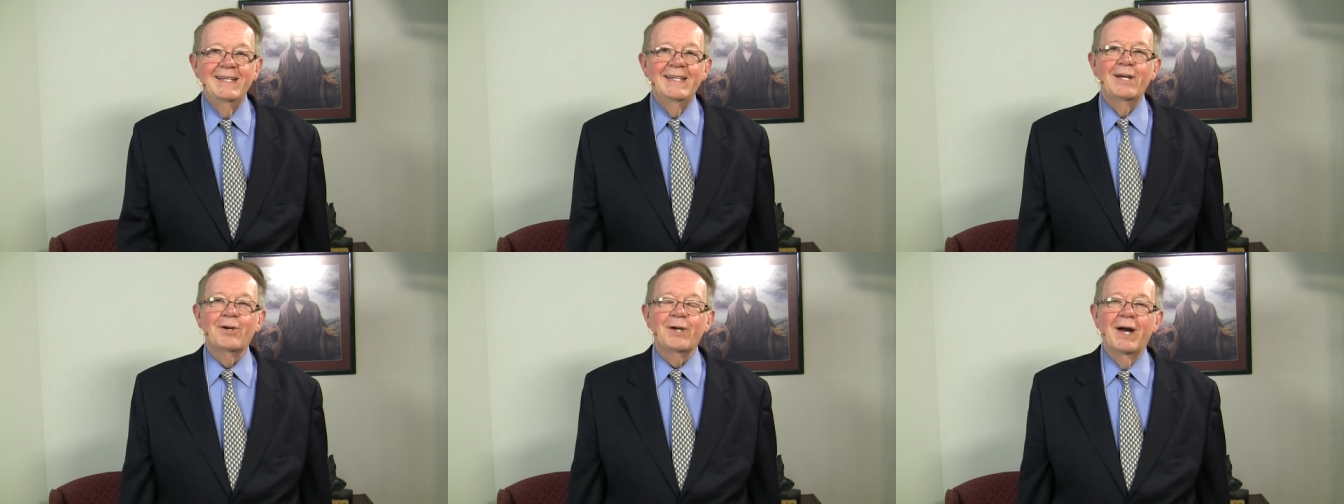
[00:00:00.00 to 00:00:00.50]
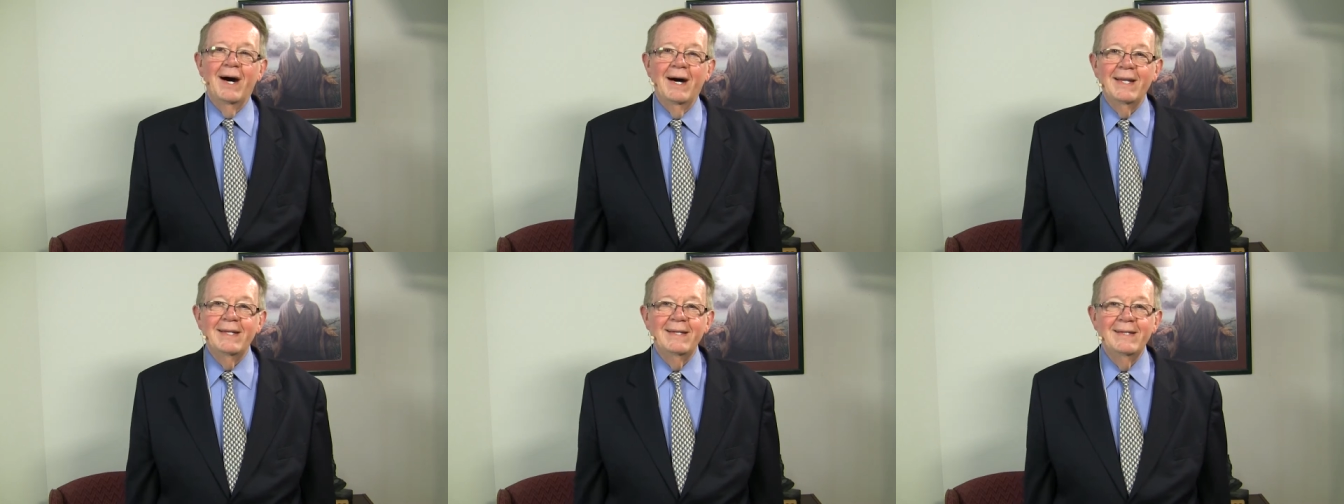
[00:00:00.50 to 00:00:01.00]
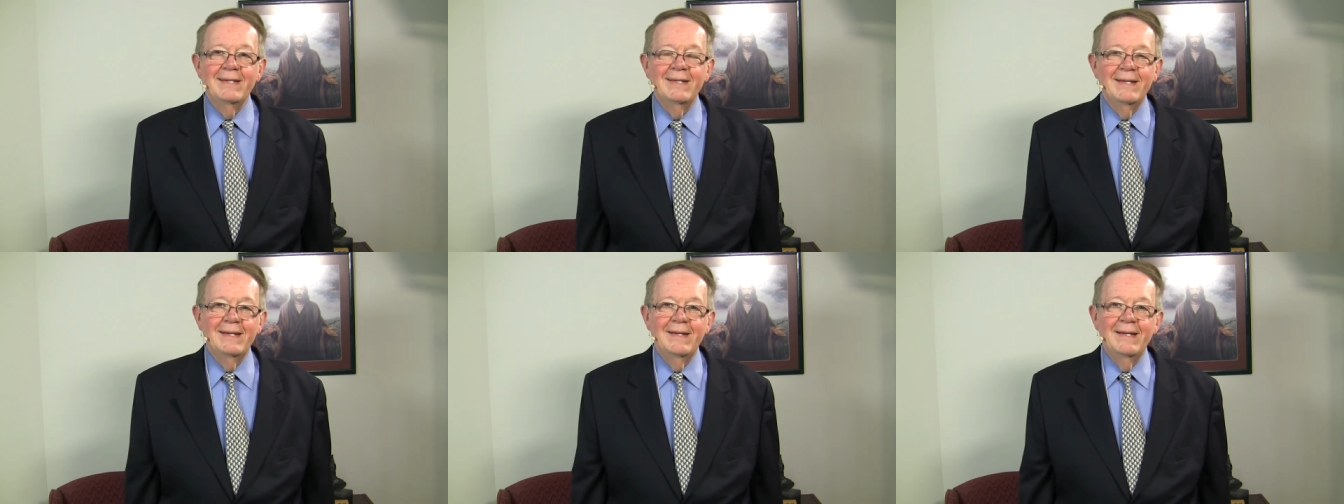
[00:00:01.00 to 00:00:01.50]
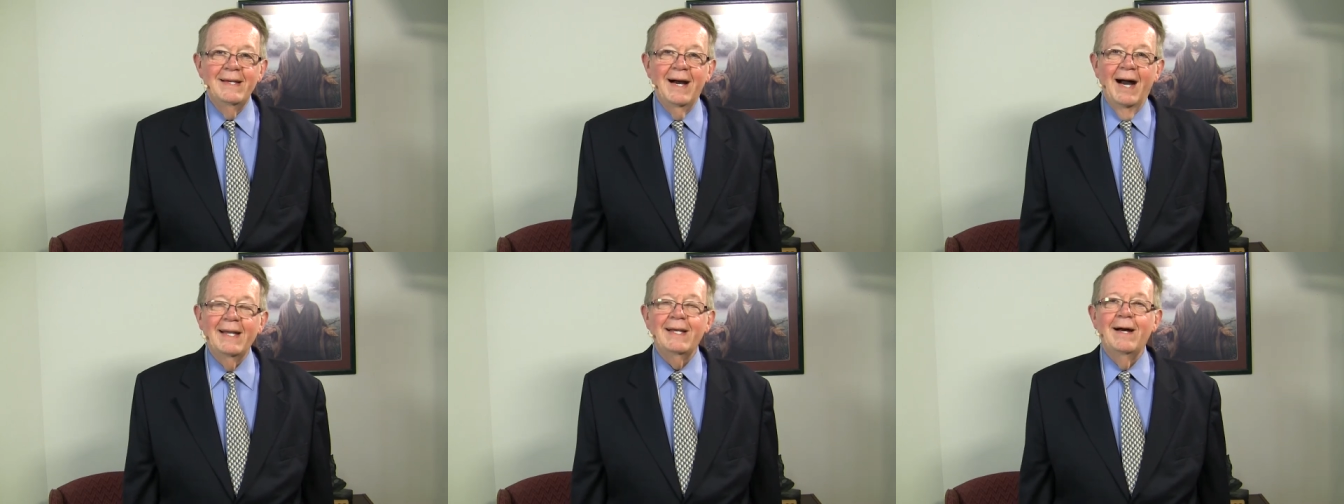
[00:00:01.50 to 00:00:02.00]
Dear God,
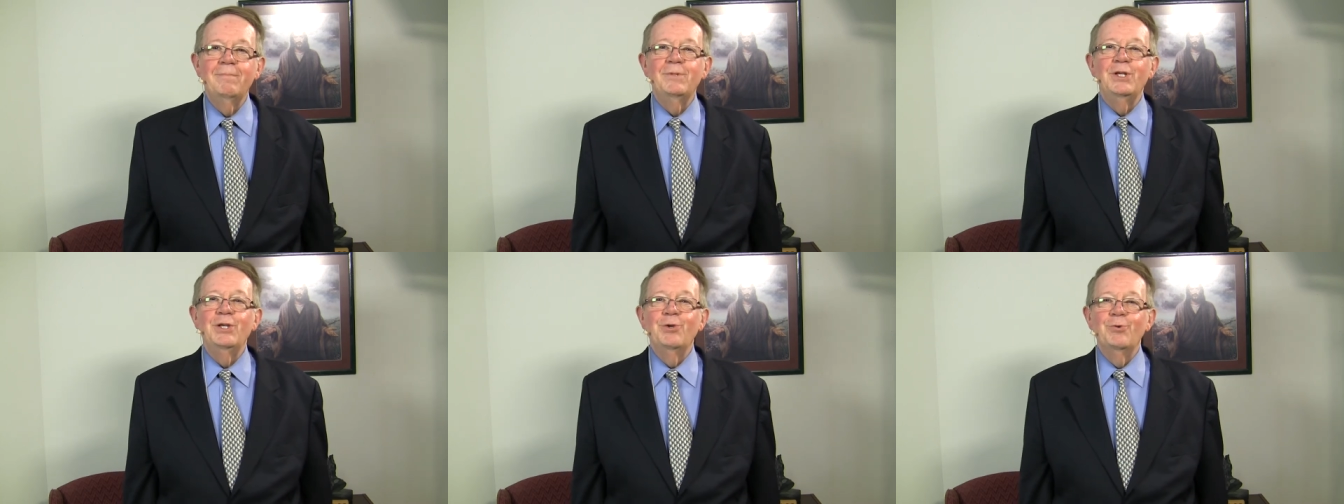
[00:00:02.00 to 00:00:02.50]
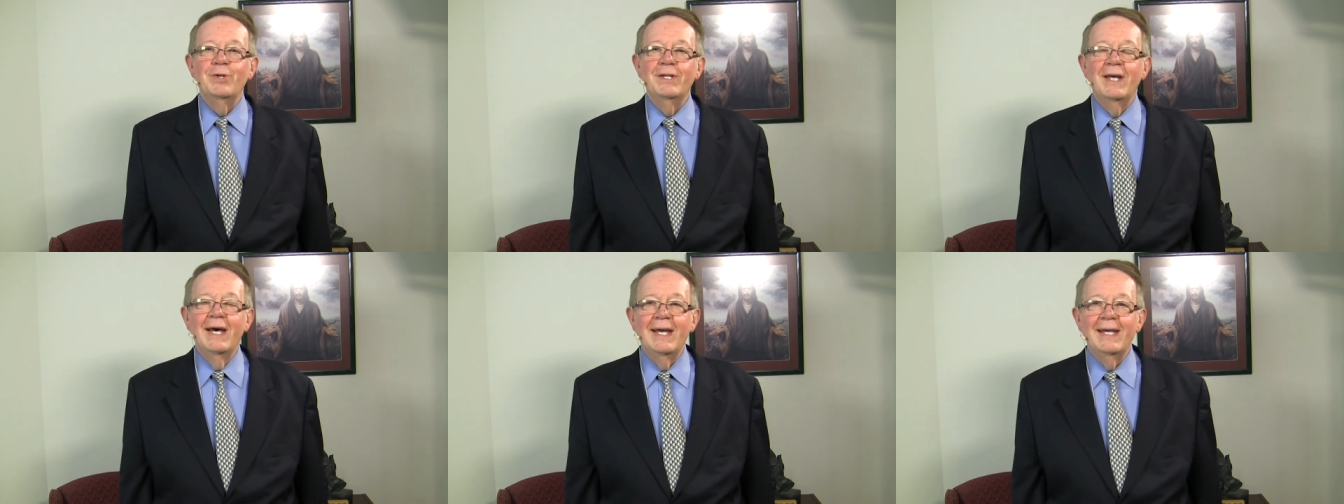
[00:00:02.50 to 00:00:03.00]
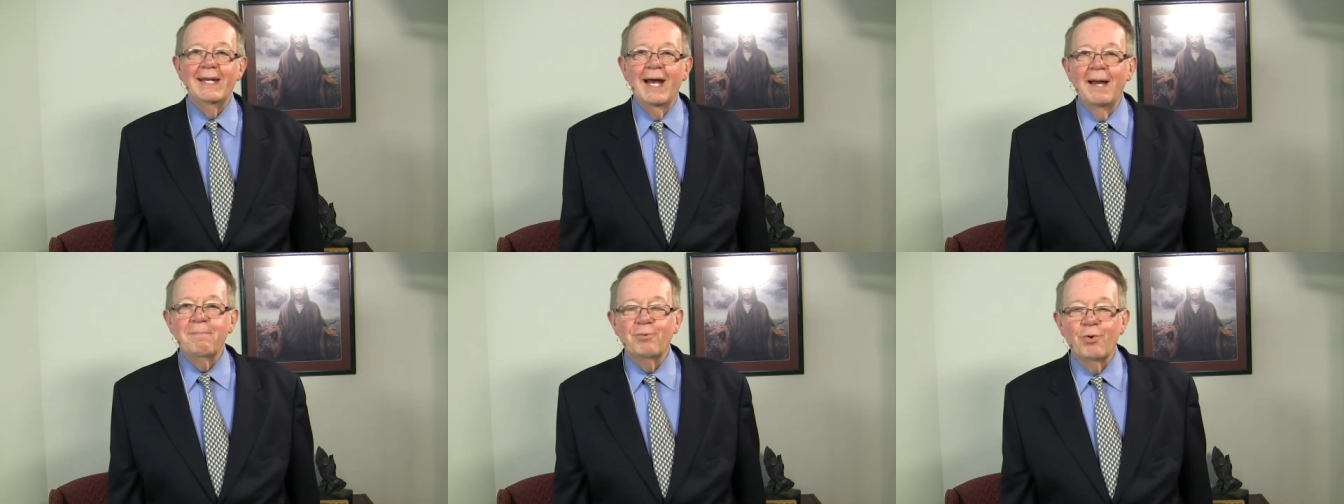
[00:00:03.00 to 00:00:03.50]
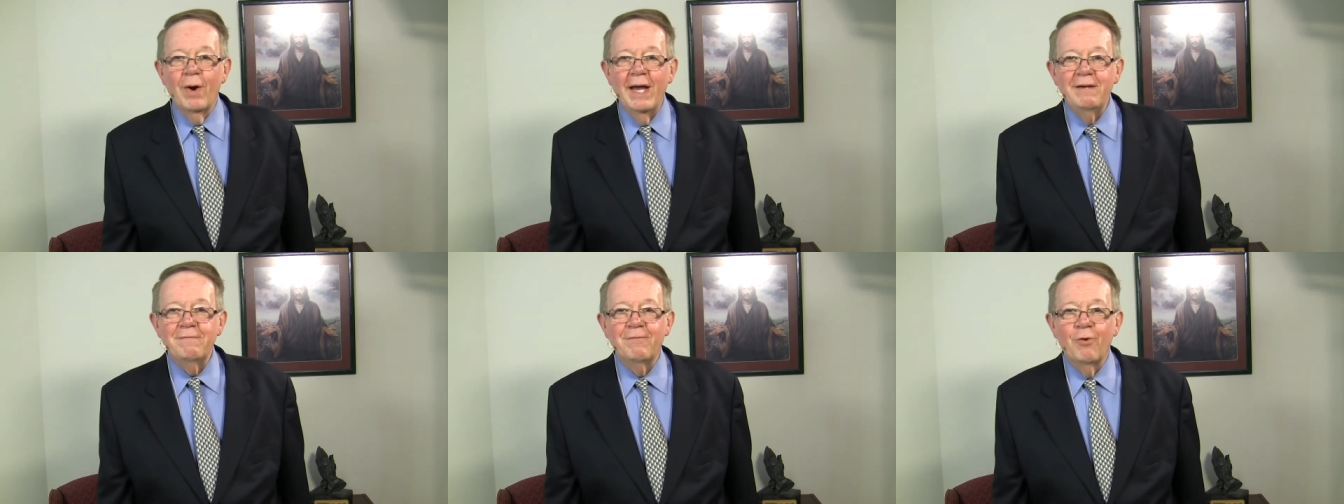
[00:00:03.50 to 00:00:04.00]
I come to you today and I
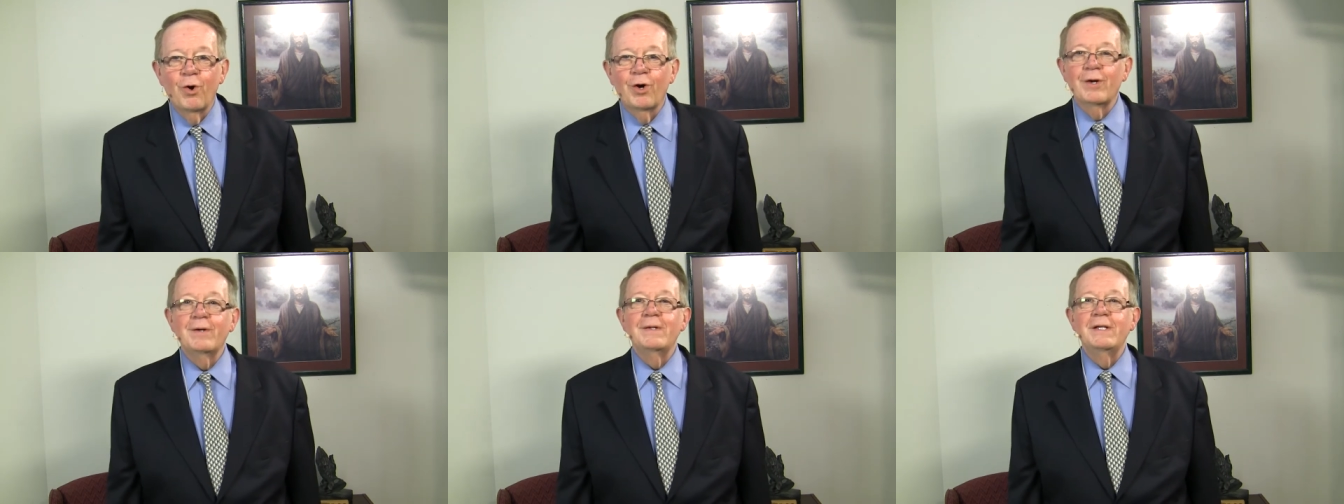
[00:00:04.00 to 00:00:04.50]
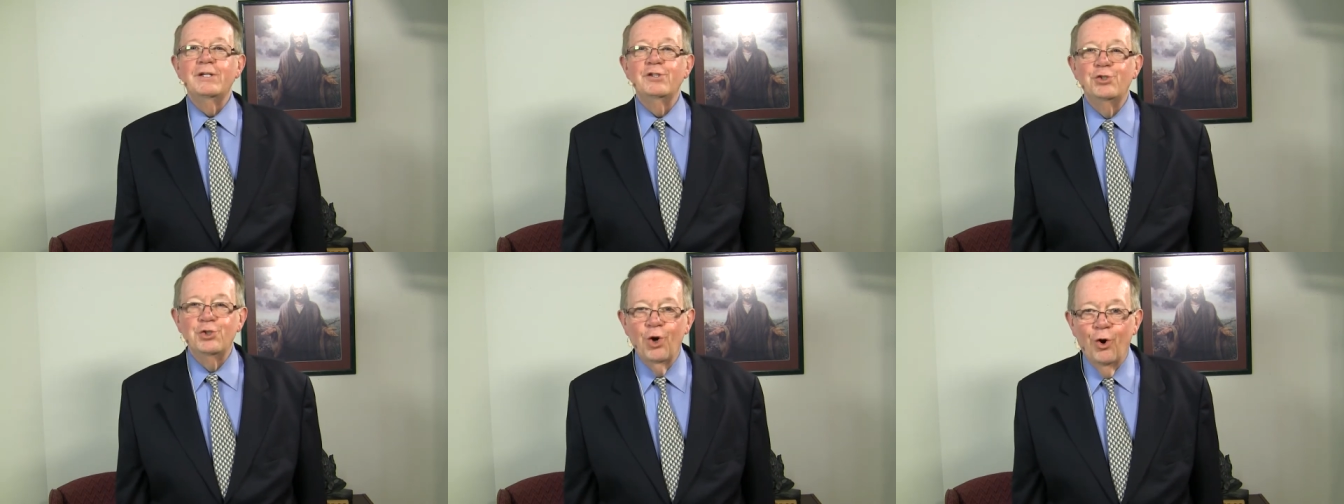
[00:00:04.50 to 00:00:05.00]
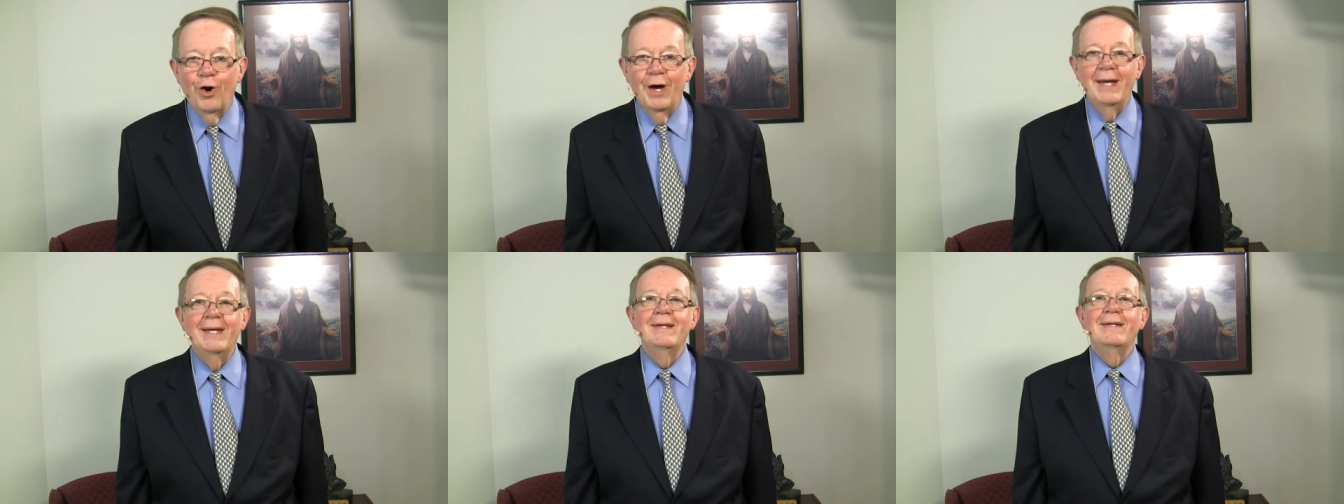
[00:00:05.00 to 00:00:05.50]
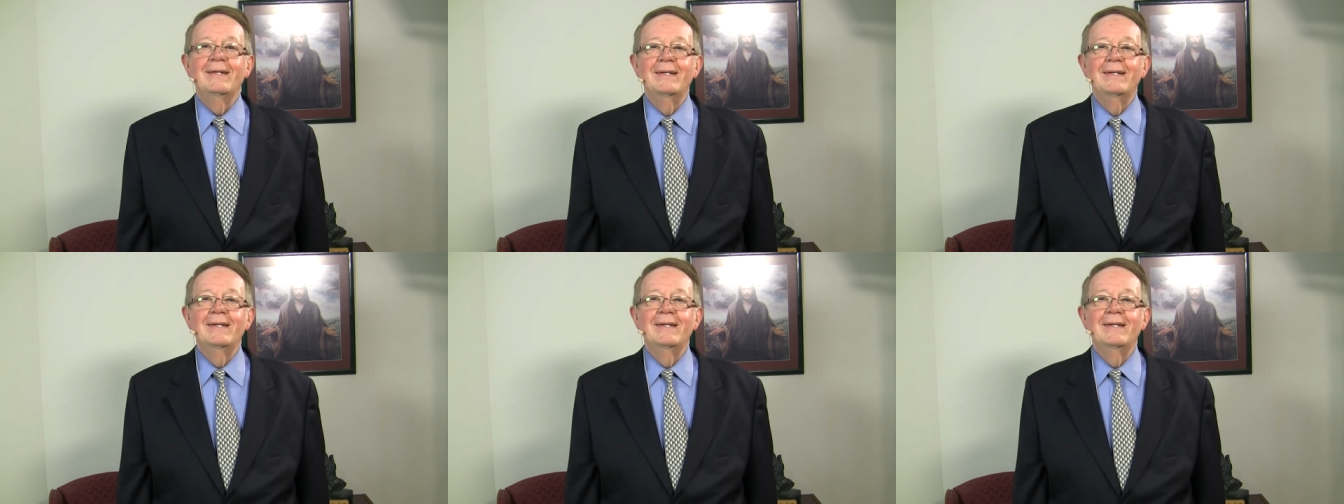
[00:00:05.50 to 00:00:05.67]
pray for joy.